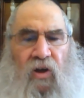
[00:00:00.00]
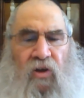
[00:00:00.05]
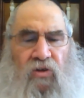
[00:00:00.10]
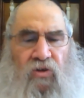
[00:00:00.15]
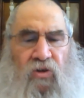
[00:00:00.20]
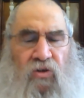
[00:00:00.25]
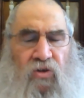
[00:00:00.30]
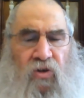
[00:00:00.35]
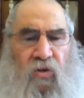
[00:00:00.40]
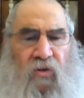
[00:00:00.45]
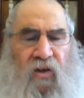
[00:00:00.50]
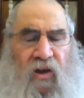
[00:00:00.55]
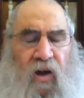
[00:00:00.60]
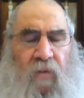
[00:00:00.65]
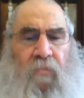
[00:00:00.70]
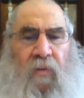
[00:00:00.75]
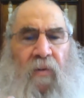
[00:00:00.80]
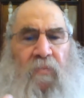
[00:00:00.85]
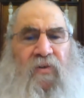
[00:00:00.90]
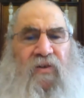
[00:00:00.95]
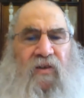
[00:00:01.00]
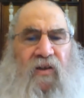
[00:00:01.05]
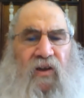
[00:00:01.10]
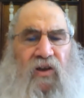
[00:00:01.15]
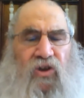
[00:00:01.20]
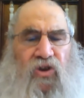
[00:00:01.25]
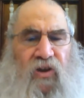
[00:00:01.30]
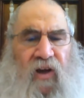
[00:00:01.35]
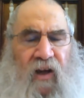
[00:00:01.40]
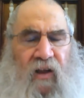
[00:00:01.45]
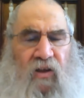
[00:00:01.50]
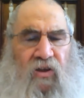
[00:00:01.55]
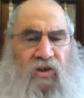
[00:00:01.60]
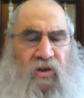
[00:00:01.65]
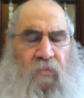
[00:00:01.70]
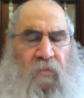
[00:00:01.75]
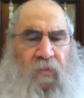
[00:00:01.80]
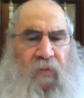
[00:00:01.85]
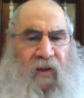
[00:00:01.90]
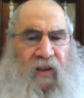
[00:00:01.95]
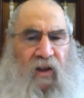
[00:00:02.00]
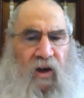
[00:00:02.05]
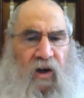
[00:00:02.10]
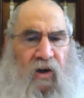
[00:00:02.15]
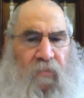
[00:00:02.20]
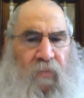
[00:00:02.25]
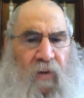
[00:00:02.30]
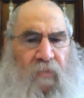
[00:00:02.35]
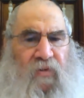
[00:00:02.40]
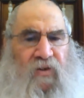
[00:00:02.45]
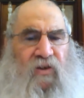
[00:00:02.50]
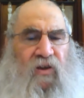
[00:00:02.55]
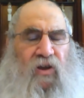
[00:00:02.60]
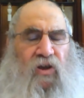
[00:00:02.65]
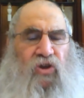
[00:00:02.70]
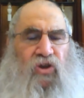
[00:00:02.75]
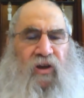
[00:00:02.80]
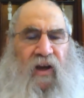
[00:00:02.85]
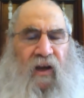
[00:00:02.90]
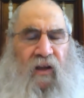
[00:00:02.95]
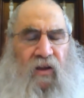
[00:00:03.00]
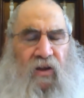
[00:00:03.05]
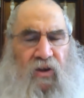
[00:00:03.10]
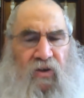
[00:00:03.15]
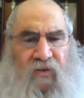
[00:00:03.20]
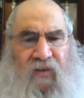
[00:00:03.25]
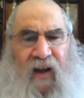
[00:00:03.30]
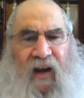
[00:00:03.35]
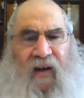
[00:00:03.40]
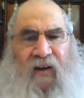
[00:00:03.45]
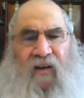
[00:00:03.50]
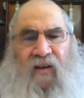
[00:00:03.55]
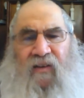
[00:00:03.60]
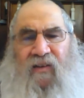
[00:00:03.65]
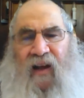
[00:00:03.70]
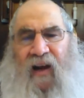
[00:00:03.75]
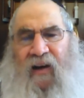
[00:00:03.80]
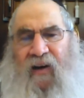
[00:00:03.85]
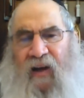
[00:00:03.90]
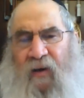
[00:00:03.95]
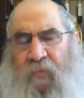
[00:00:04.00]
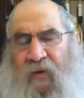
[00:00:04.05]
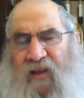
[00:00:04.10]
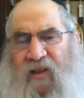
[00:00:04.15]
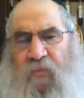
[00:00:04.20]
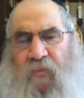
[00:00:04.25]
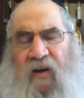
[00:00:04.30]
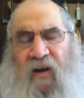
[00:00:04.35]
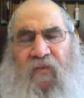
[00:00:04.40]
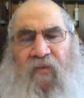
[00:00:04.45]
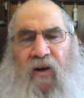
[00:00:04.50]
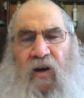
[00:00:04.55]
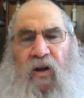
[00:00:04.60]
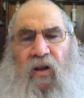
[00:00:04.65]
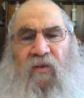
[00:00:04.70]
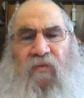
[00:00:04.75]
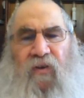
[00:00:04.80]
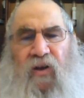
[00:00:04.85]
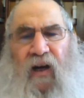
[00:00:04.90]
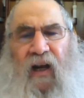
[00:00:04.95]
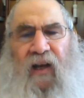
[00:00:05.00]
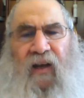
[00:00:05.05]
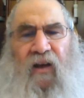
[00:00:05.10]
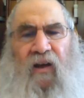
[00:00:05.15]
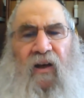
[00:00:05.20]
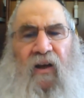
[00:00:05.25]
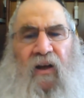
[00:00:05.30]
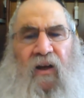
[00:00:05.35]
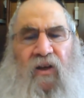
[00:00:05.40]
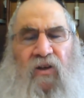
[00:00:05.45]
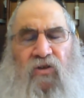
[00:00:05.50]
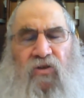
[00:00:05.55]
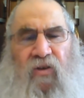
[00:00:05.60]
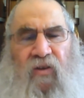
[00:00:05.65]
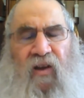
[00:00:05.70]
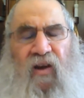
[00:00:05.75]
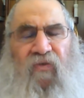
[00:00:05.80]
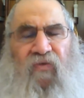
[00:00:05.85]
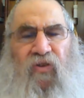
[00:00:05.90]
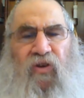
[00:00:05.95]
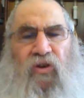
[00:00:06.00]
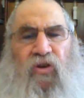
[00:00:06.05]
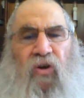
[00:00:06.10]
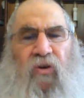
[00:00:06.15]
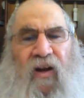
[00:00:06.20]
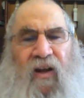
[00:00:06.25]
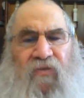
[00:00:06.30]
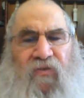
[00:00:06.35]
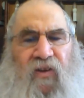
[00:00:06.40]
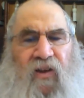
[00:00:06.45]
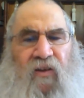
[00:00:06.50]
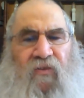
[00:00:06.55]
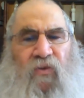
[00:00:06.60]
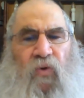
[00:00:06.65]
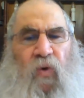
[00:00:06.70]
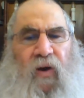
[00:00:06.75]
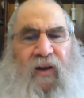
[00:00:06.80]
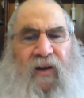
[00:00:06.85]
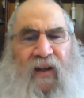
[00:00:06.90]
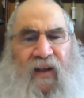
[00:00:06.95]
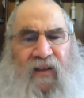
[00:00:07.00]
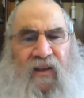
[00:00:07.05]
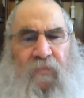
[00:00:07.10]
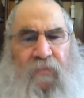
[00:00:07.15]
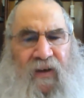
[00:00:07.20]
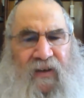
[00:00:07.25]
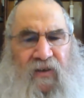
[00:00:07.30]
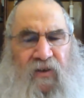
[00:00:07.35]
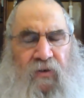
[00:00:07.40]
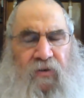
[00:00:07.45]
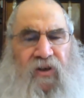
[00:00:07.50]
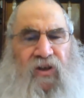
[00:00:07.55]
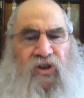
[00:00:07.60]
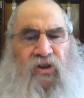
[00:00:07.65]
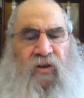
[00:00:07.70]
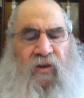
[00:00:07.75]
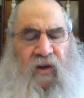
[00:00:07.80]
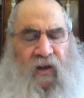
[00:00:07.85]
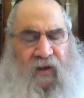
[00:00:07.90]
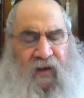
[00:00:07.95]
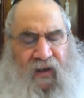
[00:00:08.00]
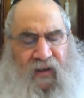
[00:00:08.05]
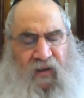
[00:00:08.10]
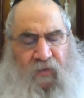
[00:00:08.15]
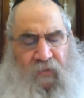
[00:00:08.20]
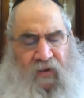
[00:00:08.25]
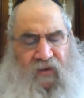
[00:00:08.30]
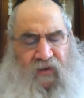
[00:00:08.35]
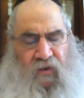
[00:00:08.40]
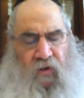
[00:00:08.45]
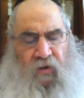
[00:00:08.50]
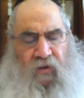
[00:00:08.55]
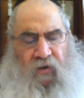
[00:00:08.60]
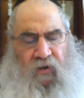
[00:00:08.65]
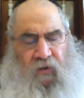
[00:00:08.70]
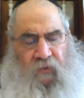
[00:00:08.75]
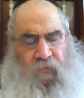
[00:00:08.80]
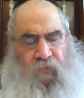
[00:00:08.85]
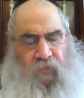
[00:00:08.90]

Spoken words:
So it's only in a mamis the kashayla. So memela in a mamis the kashayla you tie now ma'ase mechaveir ol varaya. So therefore you don't have to give away not the ma'aserishin and not the ma'aseon.